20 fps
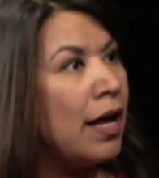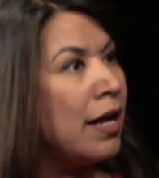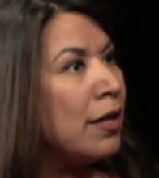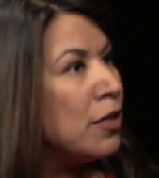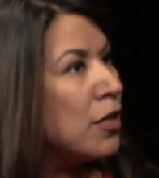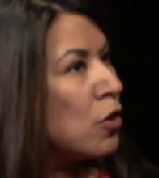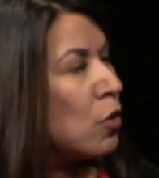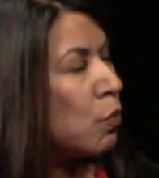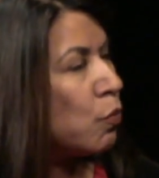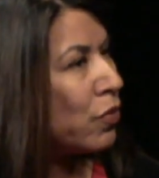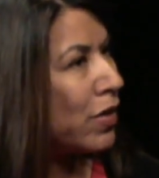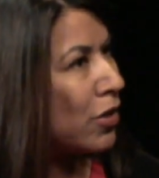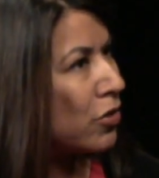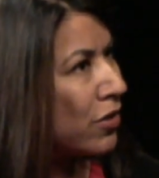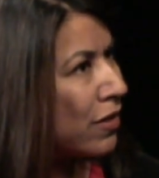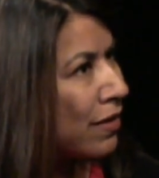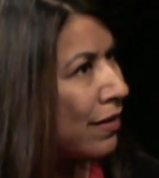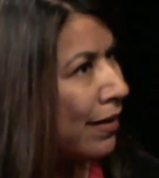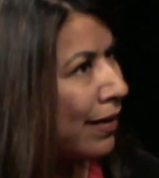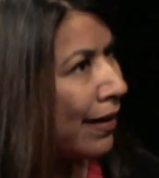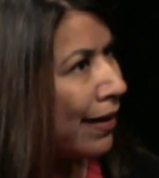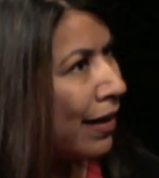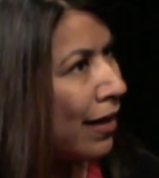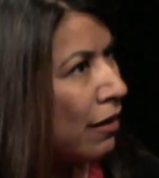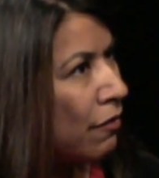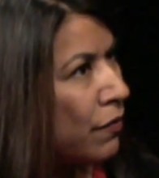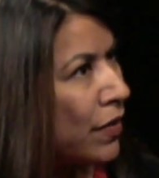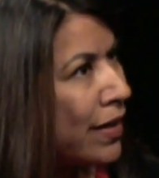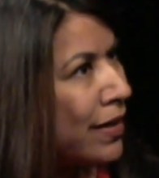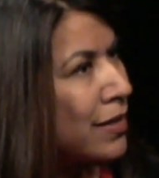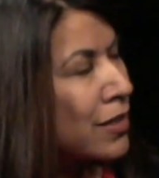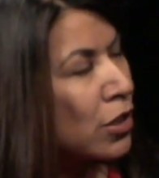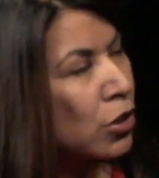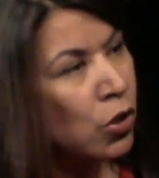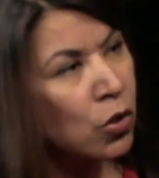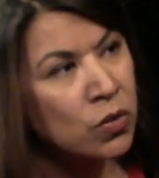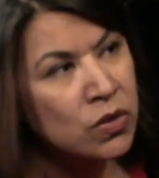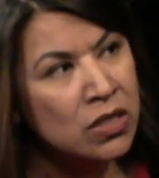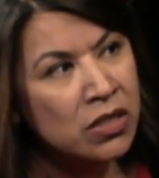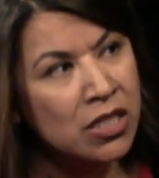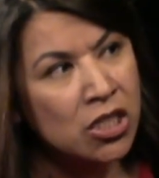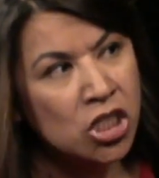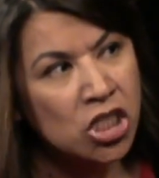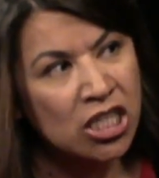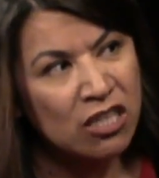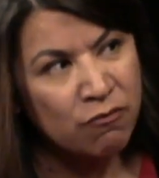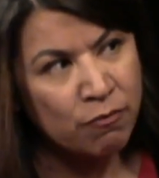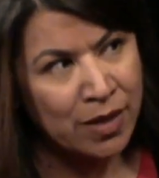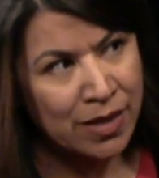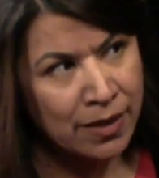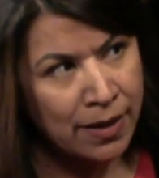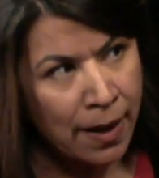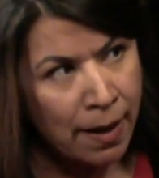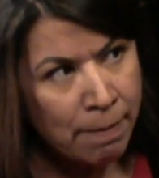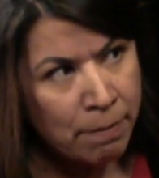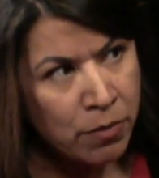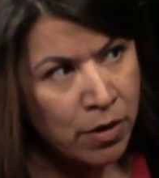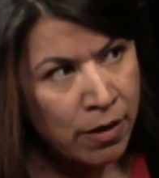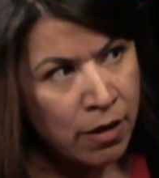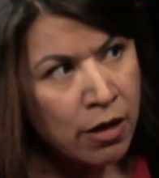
Another priority that I have is closing the achievement gap.